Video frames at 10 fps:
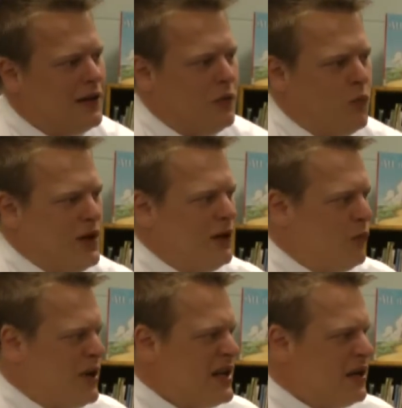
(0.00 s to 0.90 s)

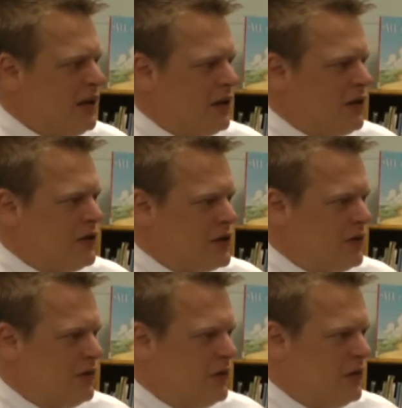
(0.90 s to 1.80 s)
We could
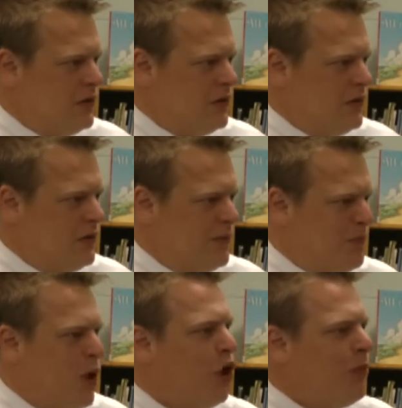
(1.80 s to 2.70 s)

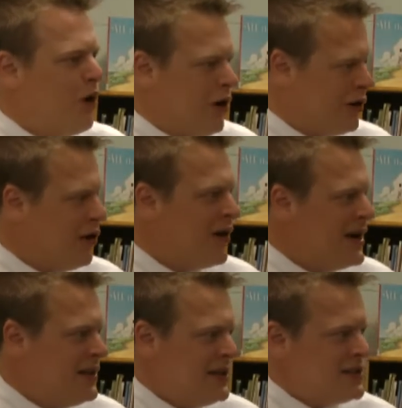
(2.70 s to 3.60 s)
ballpark our
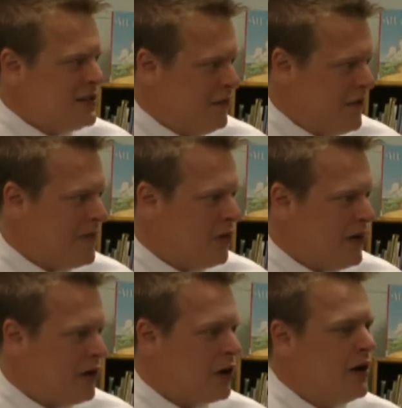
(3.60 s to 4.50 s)
ideas in
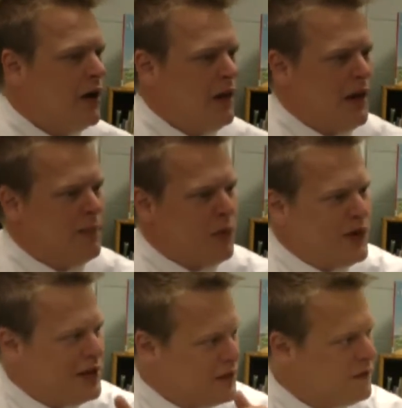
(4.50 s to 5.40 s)
February, but we
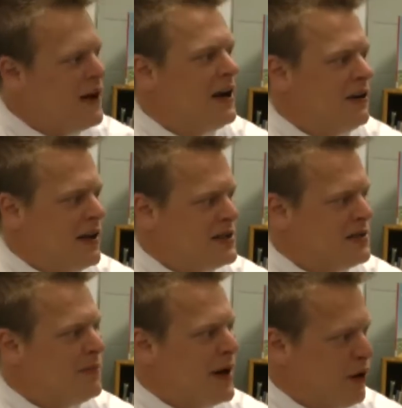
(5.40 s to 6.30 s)
need to finalize
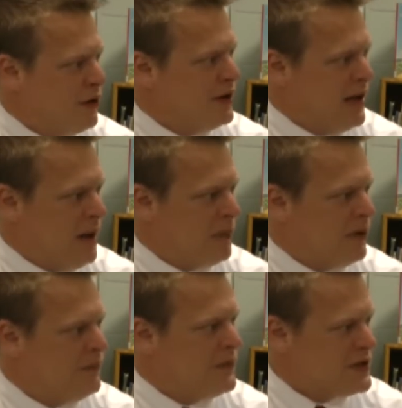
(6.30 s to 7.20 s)
them by early April.
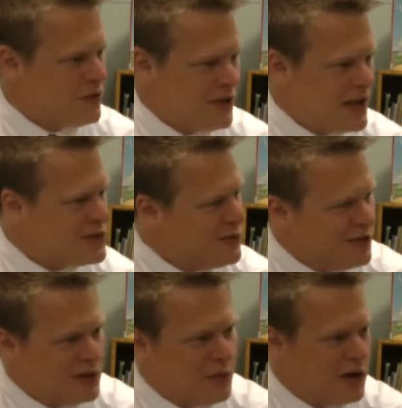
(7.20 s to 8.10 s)
So that's
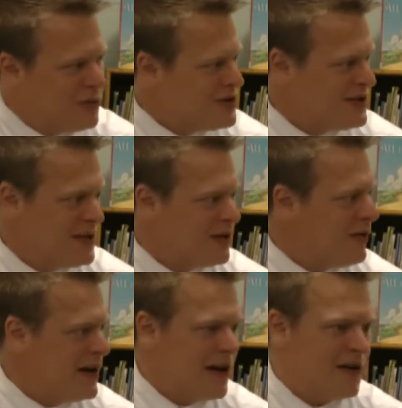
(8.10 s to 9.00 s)
really where we're sitting
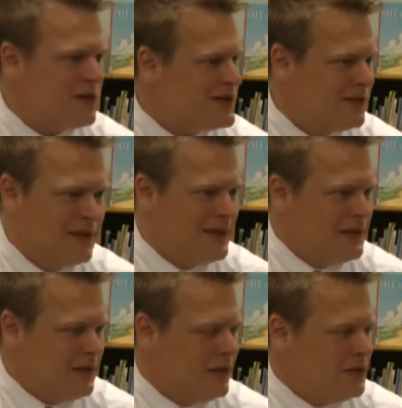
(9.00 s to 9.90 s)
right now, is
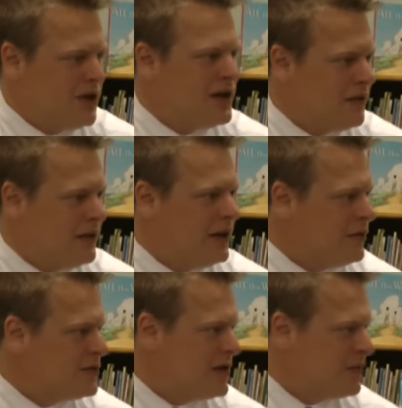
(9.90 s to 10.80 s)
trying to get
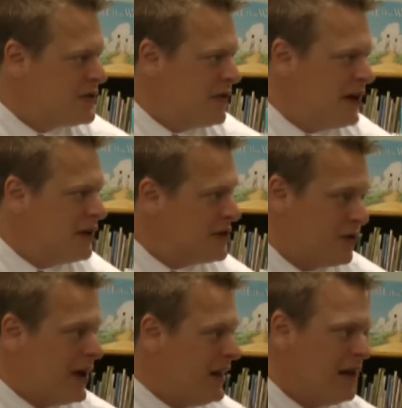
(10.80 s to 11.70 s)
those numbers finalized.
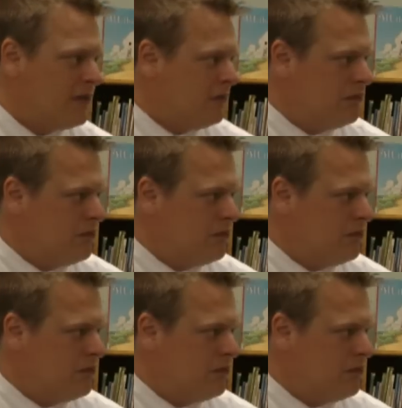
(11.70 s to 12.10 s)
So I can't,